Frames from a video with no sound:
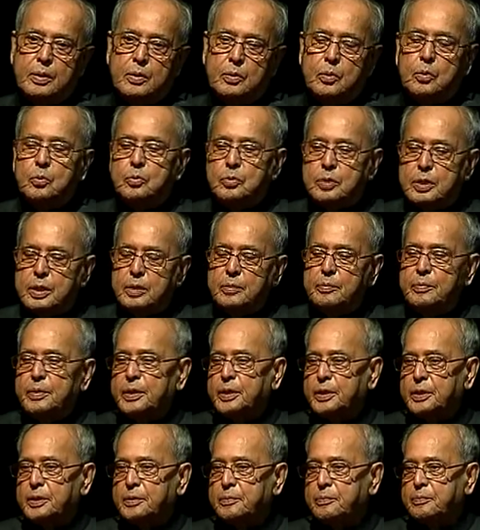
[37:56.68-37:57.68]
to see me,
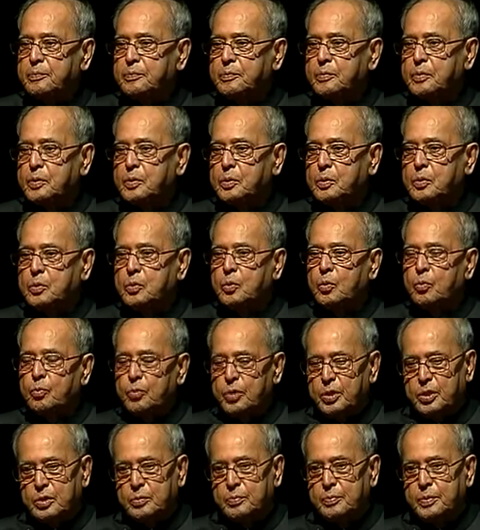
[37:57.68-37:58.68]
to
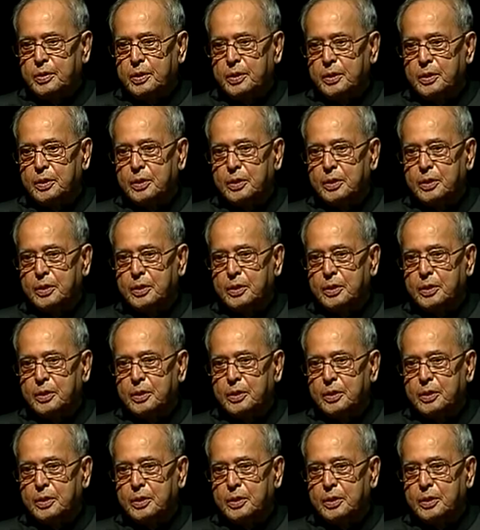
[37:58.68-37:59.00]
wish me.